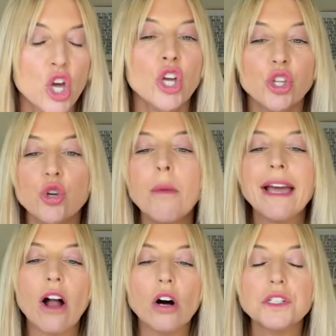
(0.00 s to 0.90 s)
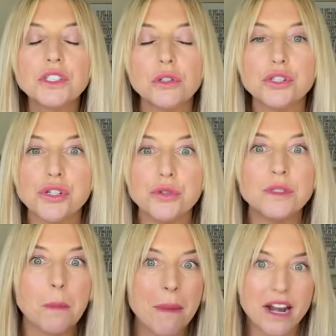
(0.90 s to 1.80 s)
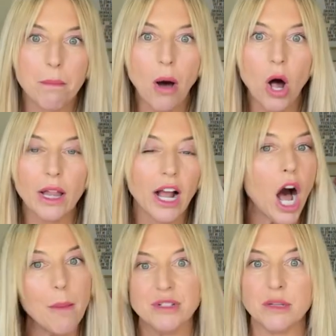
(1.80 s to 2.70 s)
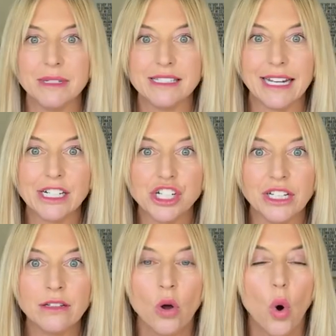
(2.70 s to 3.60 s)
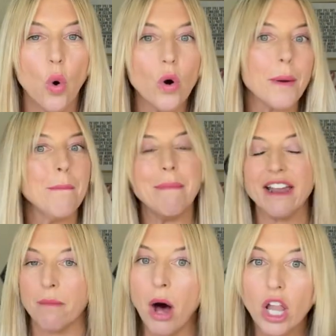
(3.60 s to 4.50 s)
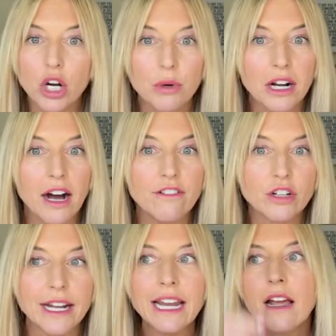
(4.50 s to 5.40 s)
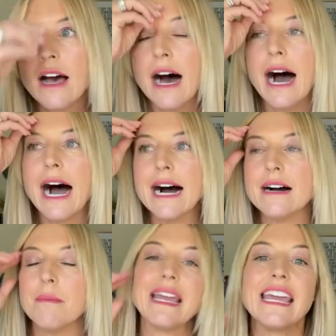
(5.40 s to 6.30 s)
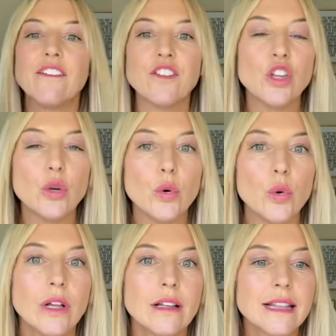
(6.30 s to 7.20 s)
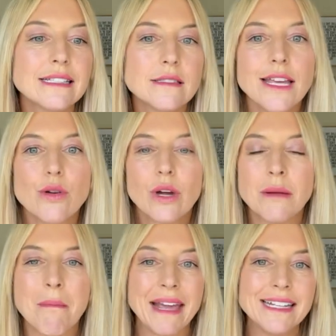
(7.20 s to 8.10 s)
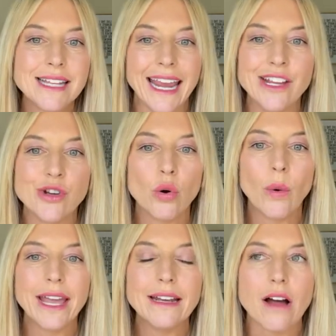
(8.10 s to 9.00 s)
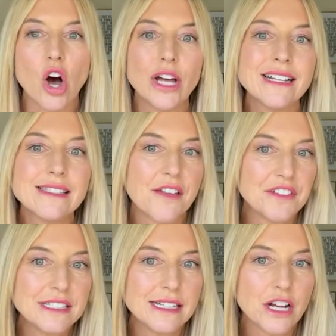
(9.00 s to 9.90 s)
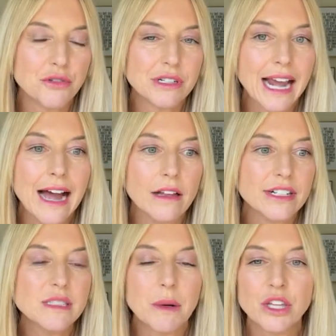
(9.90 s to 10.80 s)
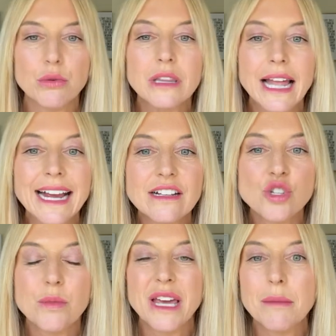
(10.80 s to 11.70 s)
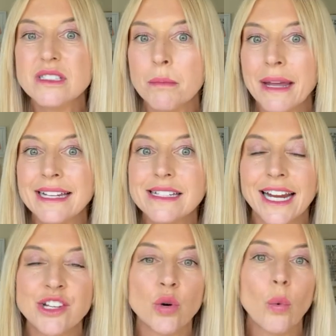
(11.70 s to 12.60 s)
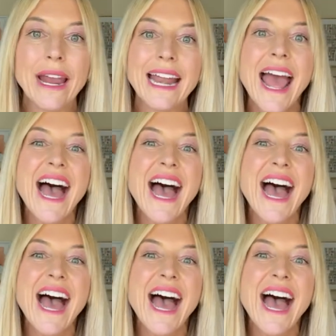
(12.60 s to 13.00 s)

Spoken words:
You might also choose metabolic optimization or metabolic recovery. Let's say you can maintain your weight on 1,700 calories, but you'd like to be able to maintain your weight